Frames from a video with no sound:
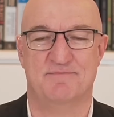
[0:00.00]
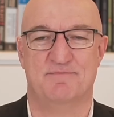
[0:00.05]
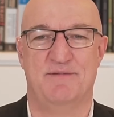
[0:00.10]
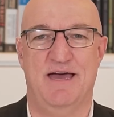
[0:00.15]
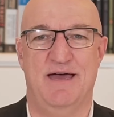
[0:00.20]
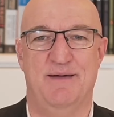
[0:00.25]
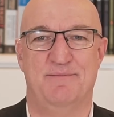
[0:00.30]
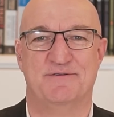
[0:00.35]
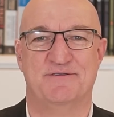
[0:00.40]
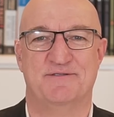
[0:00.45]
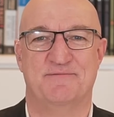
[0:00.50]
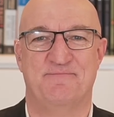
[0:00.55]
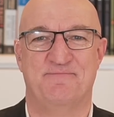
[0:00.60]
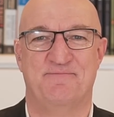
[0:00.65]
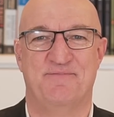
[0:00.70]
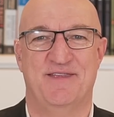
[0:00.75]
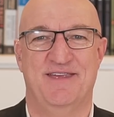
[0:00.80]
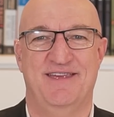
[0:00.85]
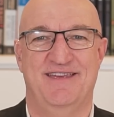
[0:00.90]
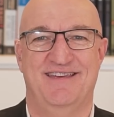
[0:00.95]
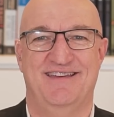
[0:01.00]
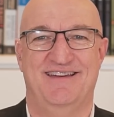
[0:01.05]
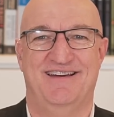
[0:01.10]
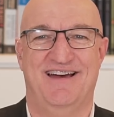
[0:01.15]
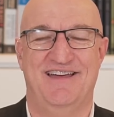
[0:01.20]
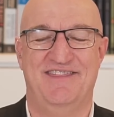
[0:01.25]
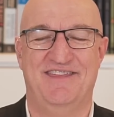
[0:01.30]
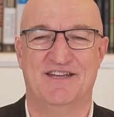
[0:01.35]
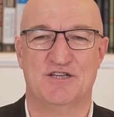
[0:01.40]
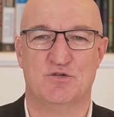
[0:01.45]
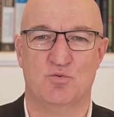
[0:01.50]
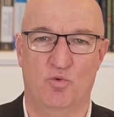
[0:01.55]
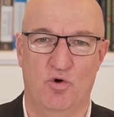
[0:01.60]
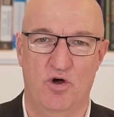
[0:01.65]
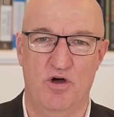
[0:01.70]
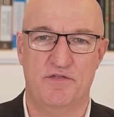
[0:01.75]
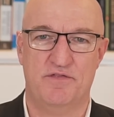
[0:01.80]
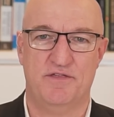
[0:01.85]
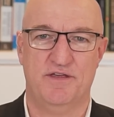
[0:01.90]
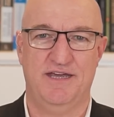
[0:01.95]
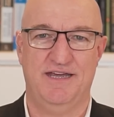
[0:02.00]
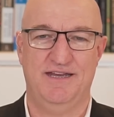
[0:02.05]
perhaps, I think it's worth